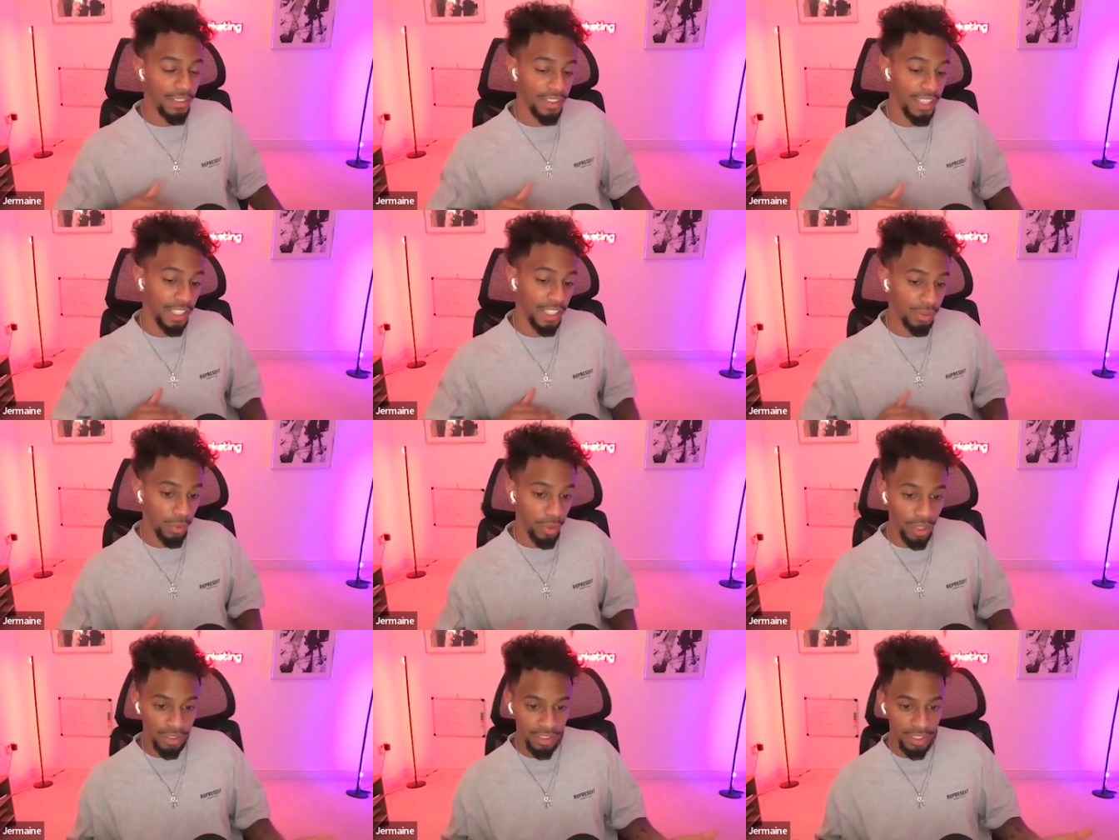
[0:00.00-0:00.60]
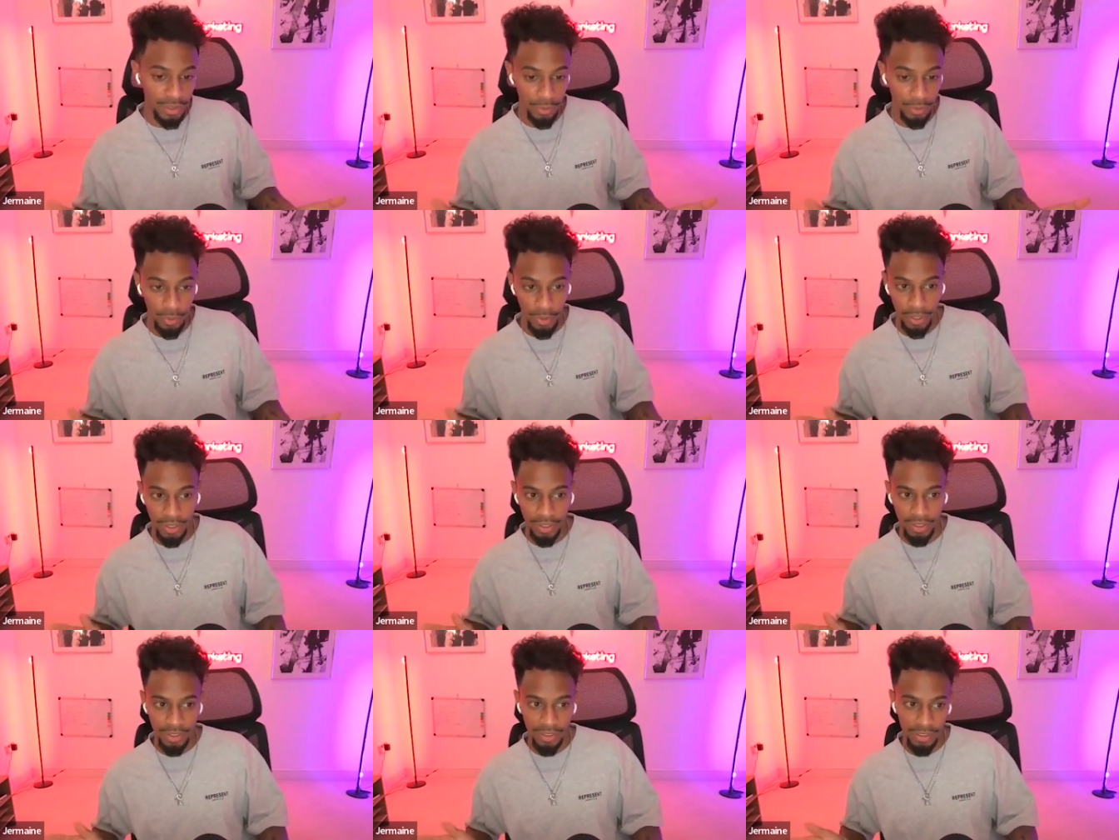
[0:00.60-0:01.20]
That's what I've seen
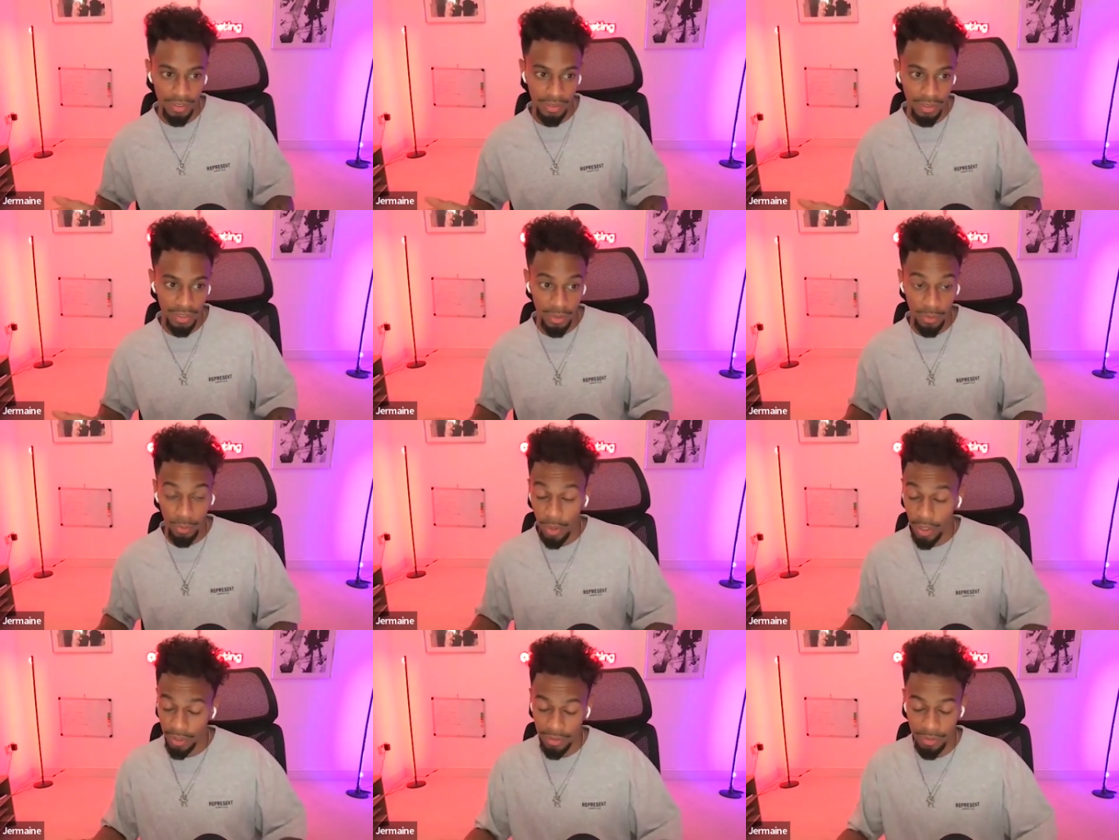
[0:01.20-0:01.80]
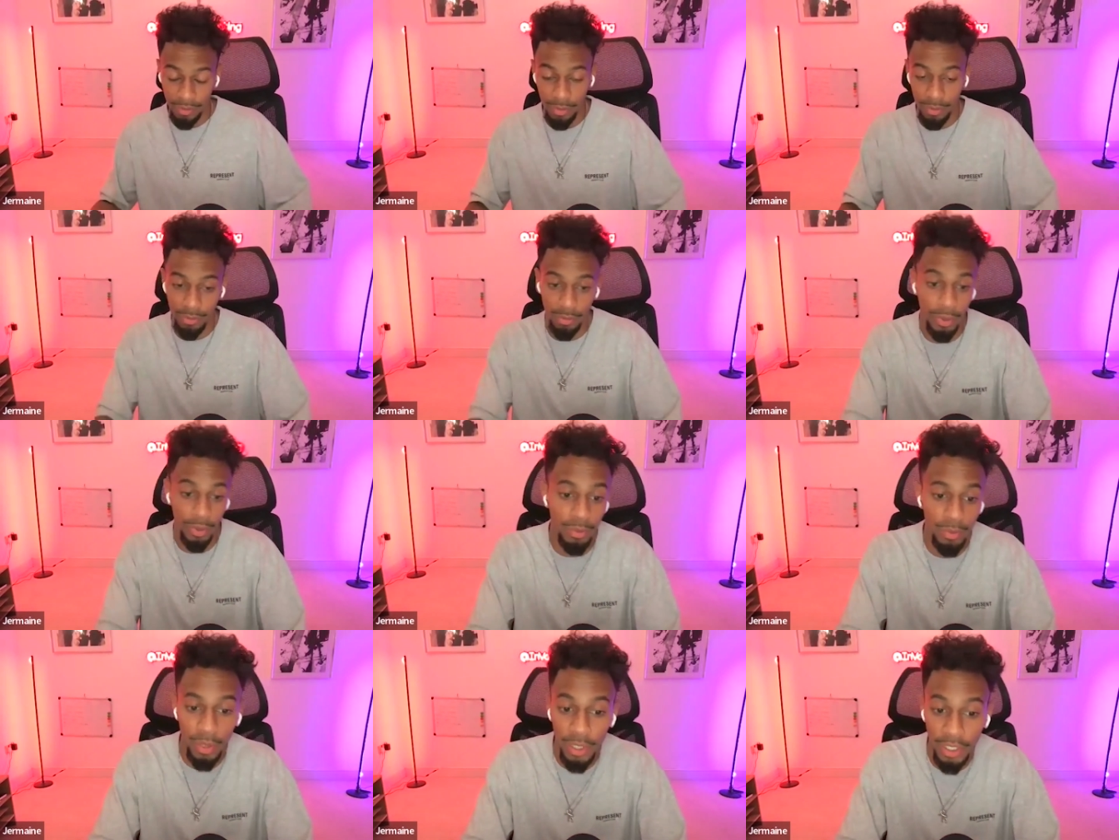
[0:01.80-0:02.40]
worked. It worked
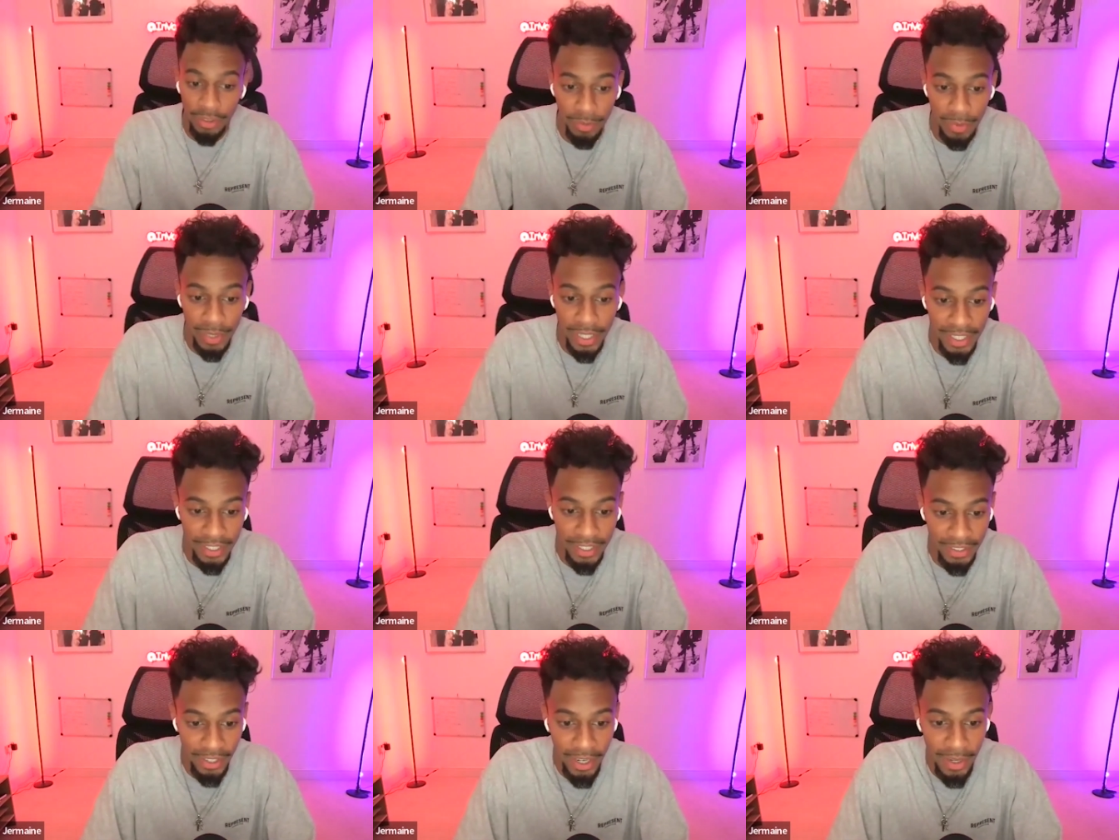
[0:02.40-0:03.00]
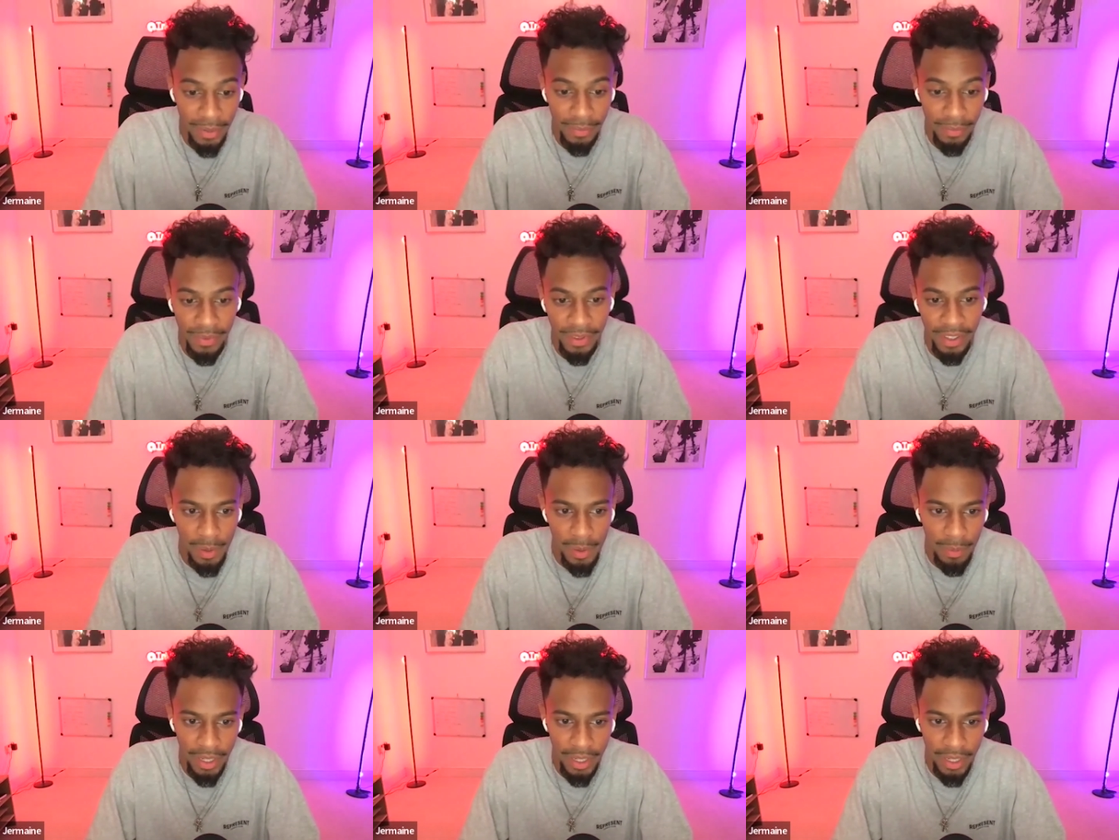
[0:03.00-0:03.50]
what worked for me at the time.